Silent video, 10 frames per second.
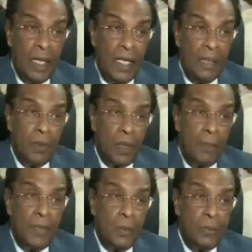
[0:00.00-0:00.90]
In a
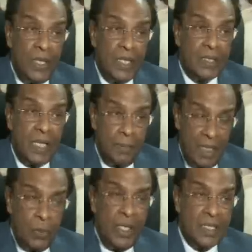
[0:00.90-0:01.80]
couple of weeks' time,
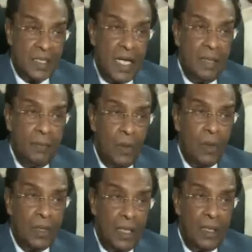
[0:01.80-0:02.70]
in a week's time
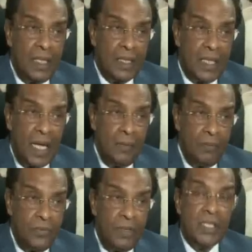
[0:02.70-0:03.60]
or 10 days' time,
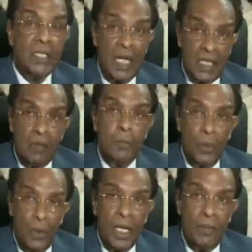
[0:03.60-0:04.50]
we will start our
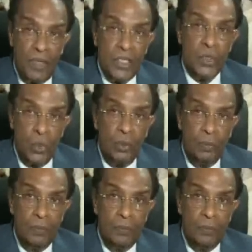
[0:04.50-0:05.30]
program very soon.